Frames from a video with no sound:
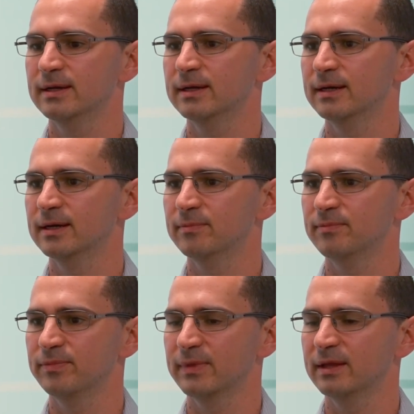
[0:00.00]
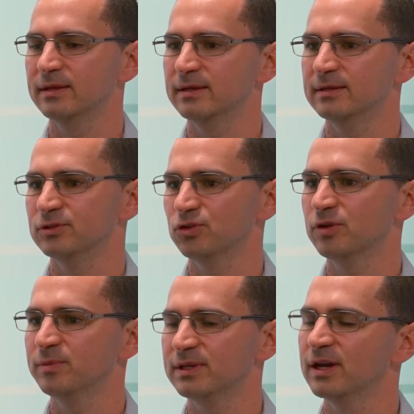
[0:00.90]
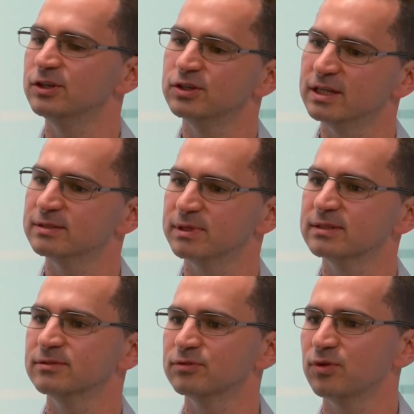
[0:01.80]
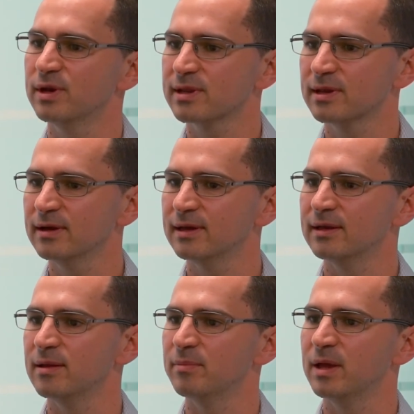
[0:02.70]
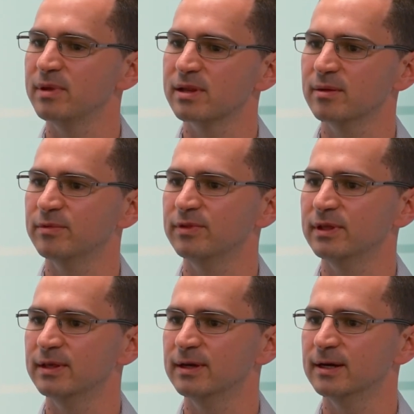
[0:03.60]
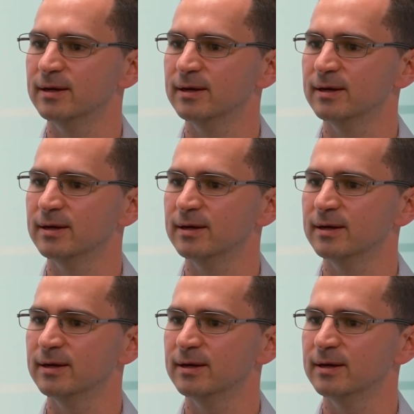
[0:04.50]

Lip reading: and the documentation aspects of Green Star and maybe some of the